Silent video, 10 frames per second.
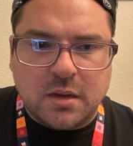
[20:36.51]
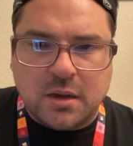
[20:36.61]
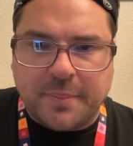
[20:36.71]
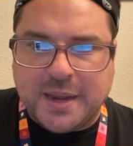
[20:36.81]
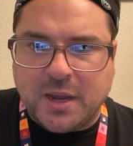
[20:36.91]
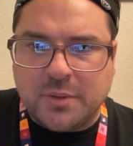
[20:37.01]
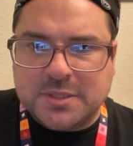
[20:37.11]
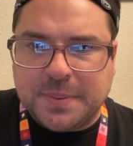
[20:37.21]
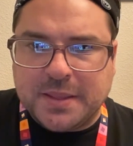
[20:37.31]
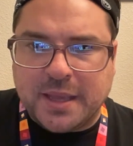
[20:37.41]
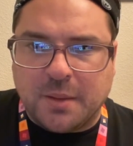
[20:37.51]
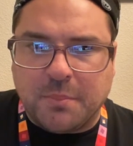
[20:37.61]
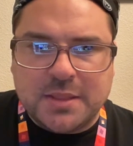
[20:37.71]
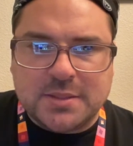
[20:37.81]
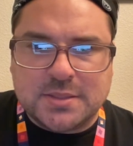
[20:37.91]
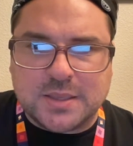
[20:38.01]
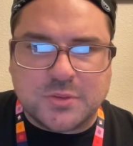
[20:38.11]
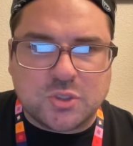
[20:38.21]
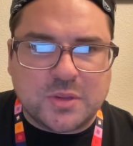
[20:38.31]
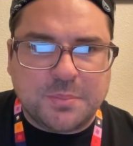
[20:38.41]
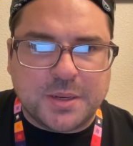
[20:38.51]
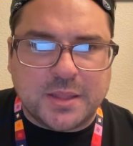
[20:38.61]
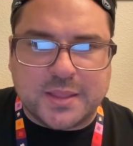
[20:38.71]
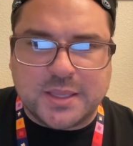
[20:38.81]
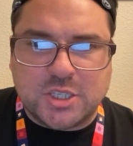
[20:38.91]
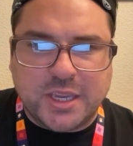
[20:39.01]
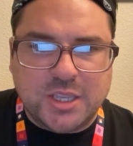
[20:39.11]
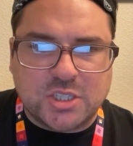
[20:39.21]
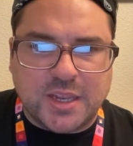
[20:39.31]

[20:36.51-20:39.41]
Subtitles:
I mean, I know it's been like a month since I've streamed, but like they changed